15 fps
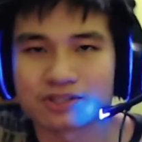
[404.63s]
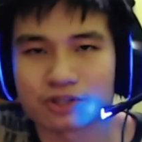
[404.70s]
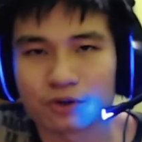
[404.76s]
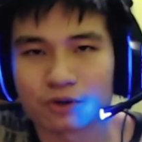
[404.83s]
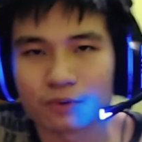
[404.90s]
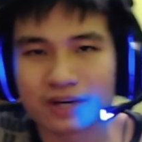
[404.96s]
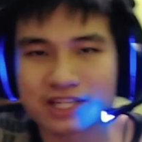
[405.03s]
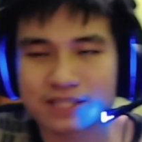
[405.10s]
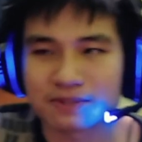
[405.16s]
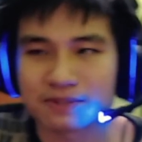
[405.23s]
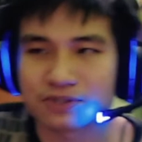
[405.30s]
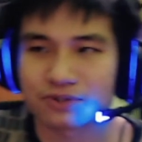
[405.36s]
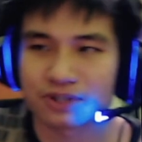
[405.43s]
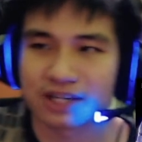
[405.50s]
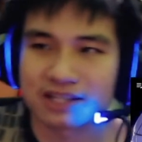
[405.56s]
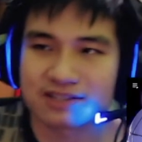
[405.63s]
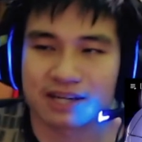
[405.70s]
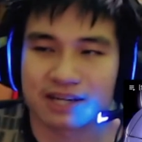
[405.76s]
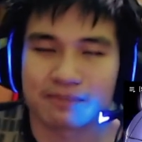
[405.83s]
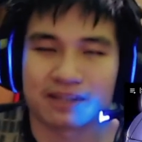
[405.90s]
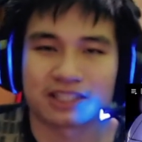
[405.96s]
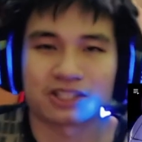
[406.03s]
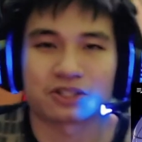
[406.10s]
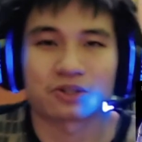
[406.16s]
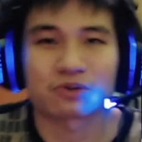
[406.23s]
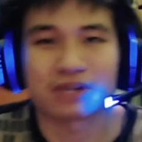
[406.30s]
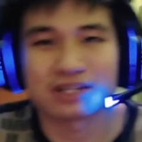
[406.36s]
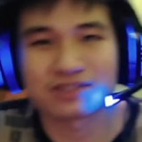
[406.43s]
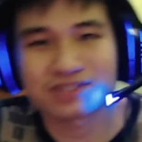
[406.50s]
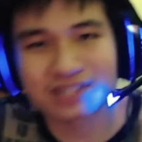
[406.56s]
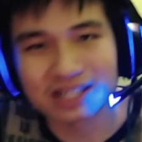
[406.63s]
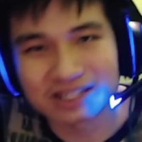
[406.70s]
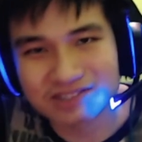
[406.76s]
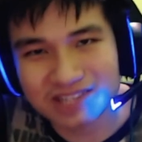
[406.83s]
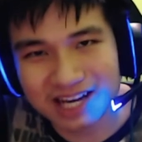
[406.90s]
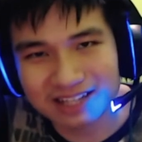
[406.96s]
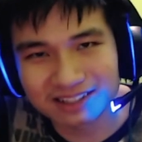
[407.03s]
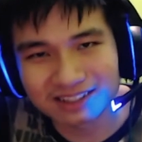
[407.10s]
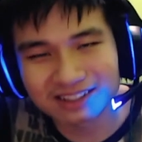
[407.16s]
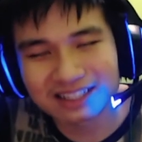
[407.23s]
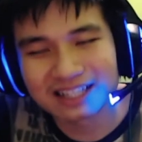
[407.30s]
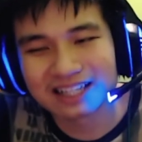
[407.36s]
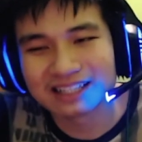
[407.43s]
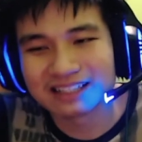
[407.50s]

As always, make sure you guys check Maty Recret's uh, channel.